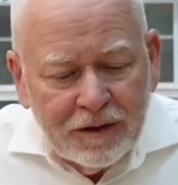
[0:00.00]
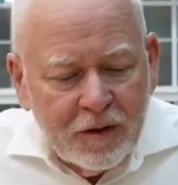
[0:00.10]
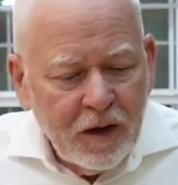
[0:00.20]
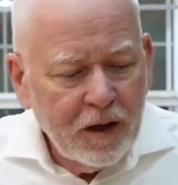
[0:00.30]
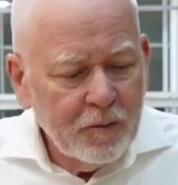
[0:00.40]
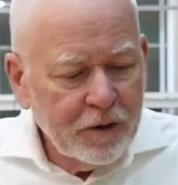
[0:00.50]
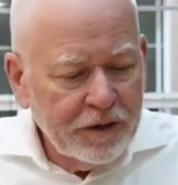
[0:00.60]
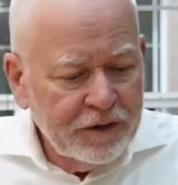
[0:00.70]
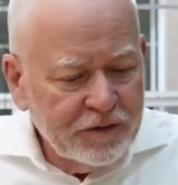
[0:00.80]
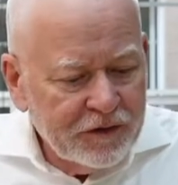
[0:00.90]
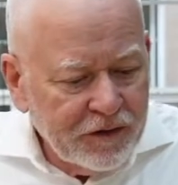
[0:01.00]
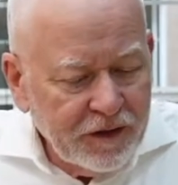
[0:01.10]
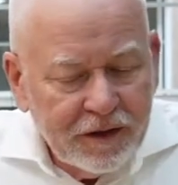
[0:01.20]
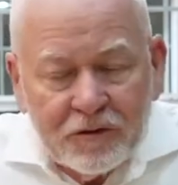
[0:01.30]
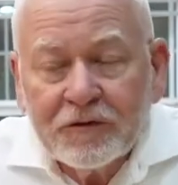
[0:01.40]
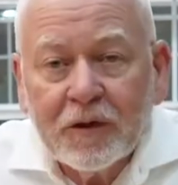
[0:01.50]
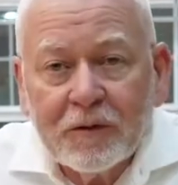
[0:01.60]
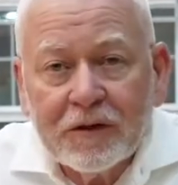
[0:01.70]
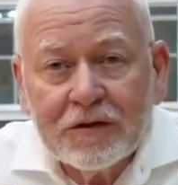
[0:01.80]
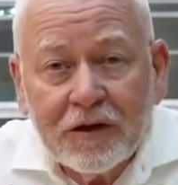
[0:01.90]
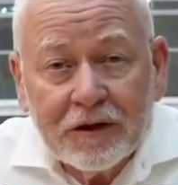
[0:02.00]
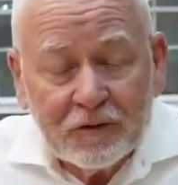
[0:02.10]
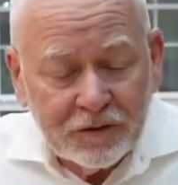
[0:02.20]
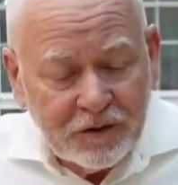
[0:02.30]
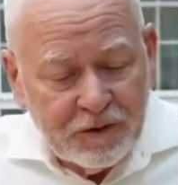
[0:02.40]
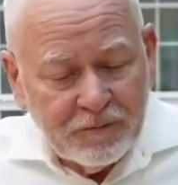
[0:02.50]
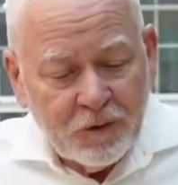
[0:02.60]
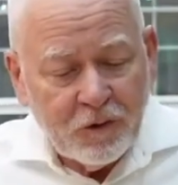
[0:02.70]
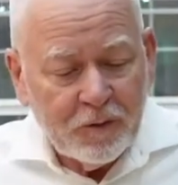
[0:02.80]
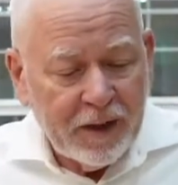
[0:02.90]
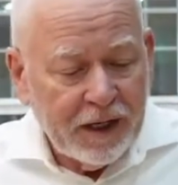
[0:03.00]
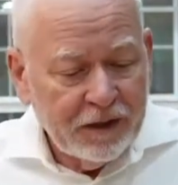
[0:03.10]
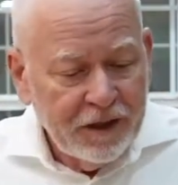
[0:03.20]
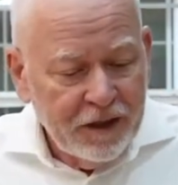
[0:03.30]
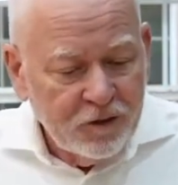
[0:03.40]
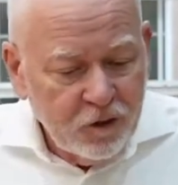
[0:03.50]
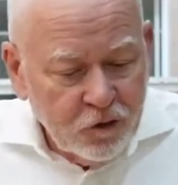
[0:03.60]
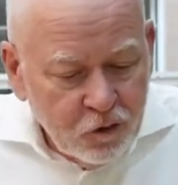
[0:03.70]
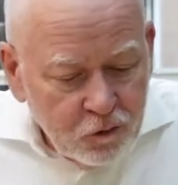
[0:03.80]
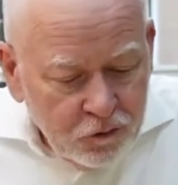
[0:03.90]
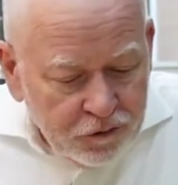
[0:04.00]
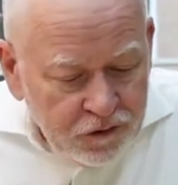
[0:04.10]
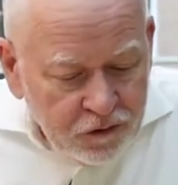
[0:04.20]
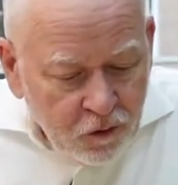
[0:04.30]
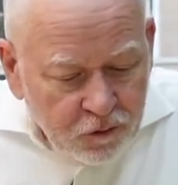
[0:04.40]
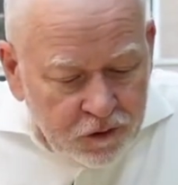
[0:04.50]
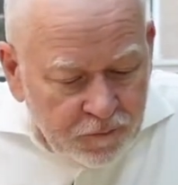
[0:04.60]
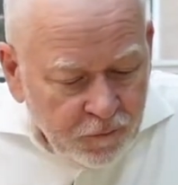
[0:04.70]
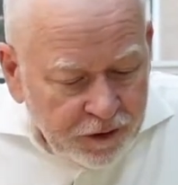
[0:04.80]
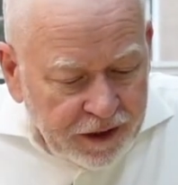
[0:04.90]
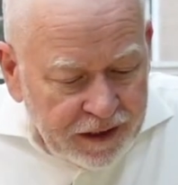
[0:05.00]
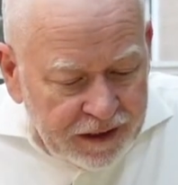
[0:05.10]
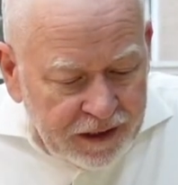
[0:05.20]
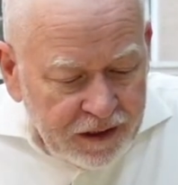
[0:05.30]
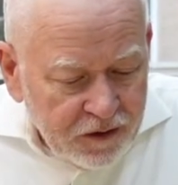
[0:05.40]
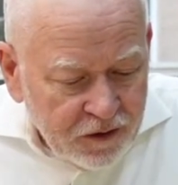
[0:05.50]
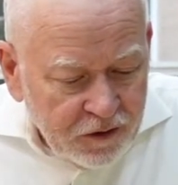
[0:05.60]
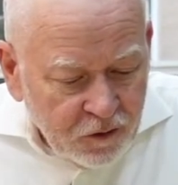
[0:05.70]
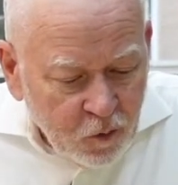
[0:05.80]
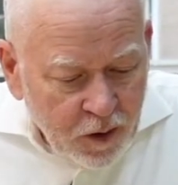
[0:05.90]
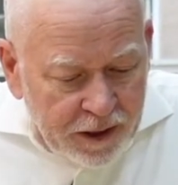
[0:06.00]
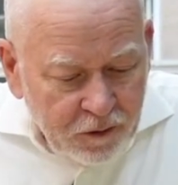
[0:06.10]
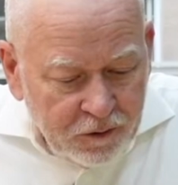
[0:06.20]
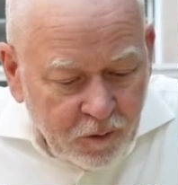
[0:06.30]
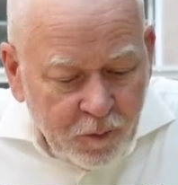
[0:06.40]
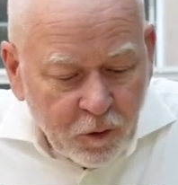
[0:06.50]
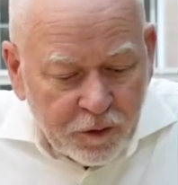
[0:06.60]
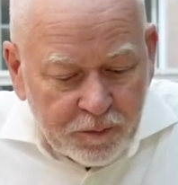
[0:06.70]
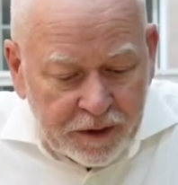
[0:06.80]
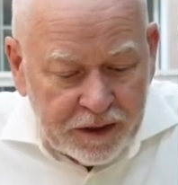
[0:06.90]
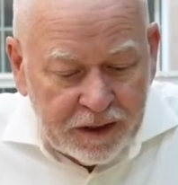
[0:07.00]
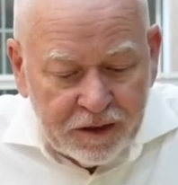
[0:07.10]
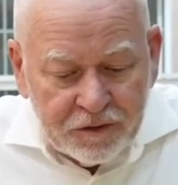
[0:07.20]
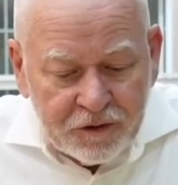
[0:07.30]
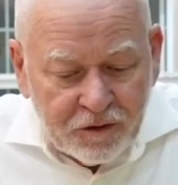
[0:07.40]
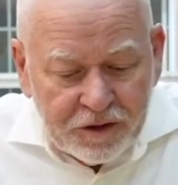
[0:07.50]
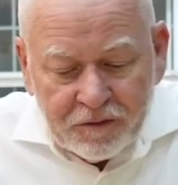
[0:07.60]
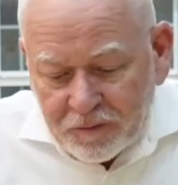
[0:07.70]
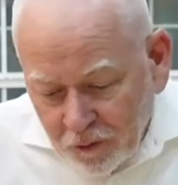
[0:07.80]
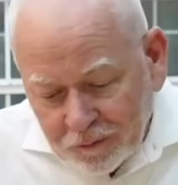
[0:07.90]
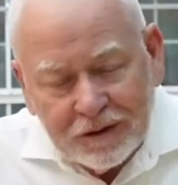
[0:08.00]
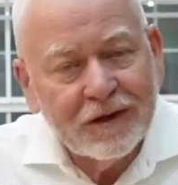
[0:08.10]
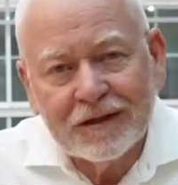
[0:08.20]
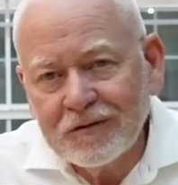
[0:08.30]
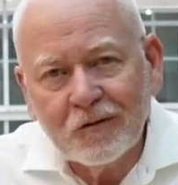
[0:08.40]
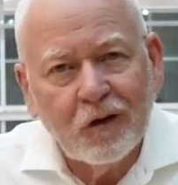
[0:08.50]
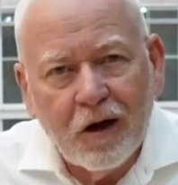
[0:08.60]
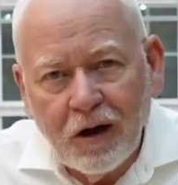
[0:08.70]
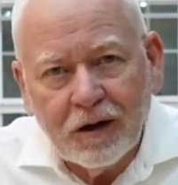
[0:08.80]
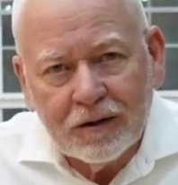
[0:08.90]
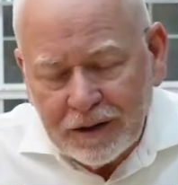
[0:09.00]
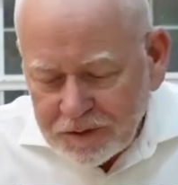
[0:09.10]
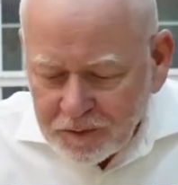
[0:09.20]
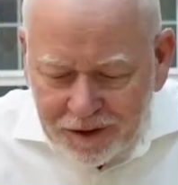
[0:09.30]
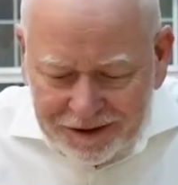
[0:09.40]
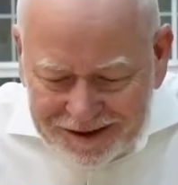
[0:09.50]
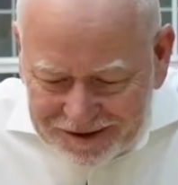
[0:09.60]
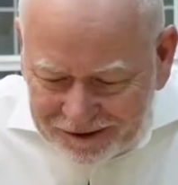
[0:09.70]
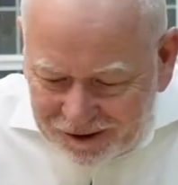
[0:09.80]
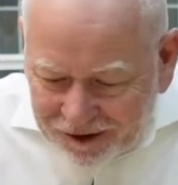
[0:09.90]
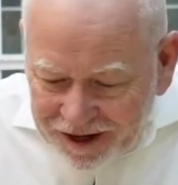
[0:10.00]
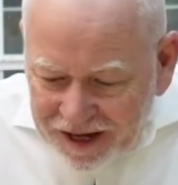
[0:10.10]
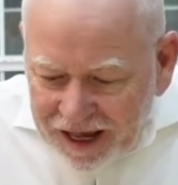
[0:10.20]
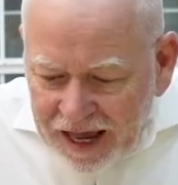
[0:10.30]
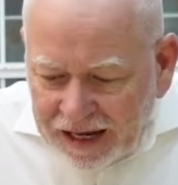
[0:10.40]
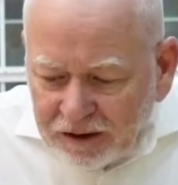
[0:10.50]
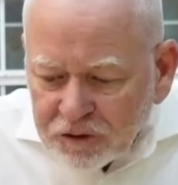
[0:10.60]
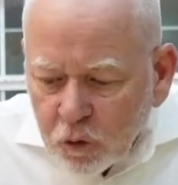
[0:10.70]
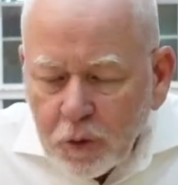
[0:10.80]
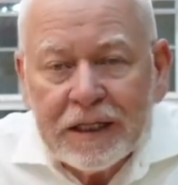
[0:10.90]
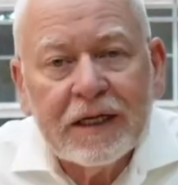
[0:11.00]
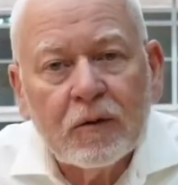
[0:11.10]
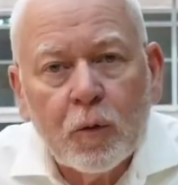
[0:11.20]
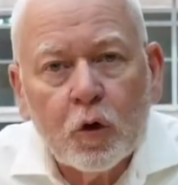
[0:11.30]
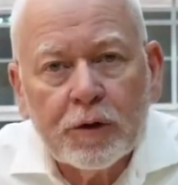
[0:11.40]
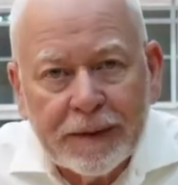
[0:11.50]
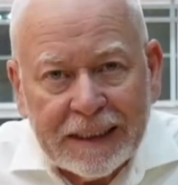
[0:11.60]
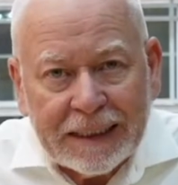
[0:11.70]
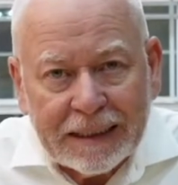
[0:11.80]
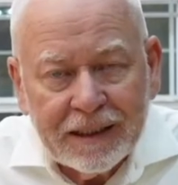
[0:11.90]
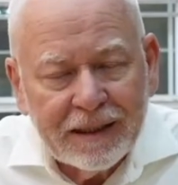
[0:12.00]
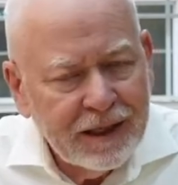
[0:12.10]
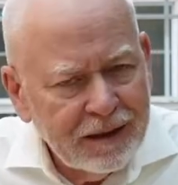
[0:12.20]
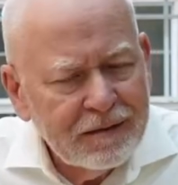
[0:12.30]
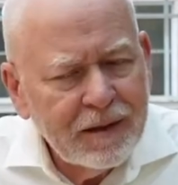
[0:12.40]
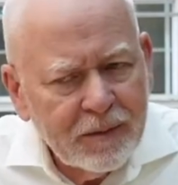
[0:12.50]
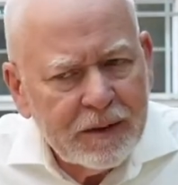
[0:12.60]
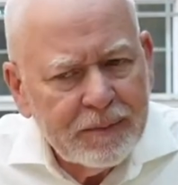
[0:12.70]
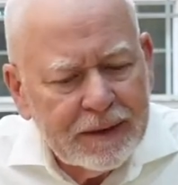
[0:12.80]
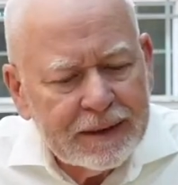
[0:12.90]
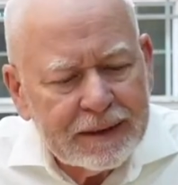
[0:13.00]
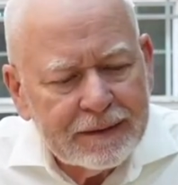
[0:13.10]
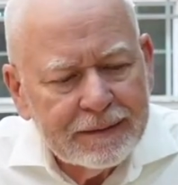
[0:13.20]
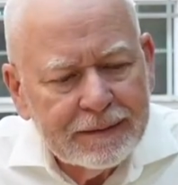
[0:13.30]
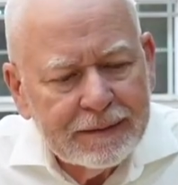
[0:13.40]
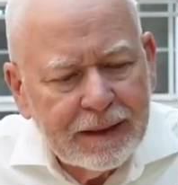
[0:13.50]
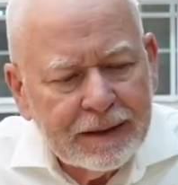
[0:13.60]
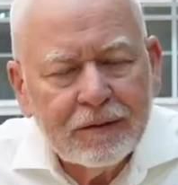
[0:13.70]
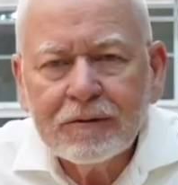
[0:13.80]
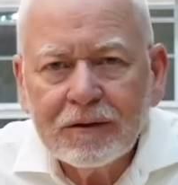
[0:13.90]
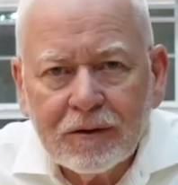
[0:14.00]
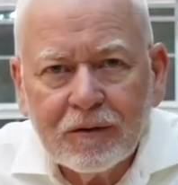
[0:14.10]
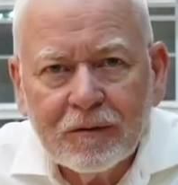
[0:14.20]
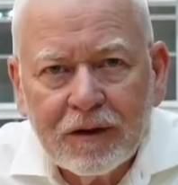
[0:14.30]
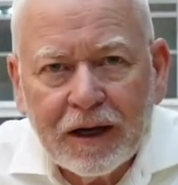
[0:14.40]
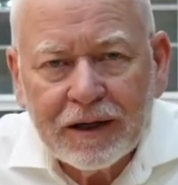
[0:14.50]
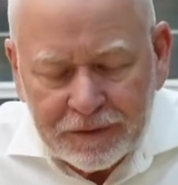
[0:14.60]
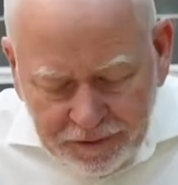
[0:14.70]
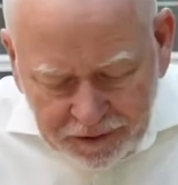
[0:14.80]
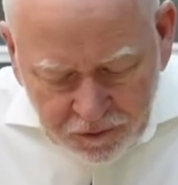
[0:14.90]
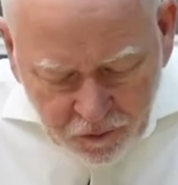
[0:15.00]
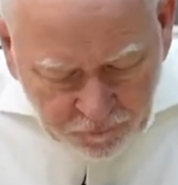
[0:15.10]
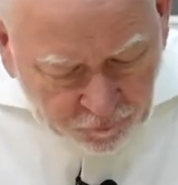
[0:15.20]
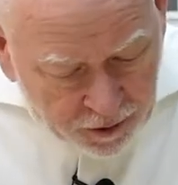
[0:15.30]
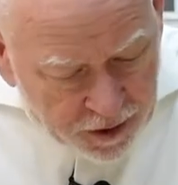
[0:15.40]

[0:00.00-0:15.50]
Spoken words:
But here's some of the titles I've thought about. The do's and don'ts for getting your way on a board meeting concerning a vote. No, that's too long. That's much too long. How to win at a board meeting. That might be it. I don't know. I got to think it over.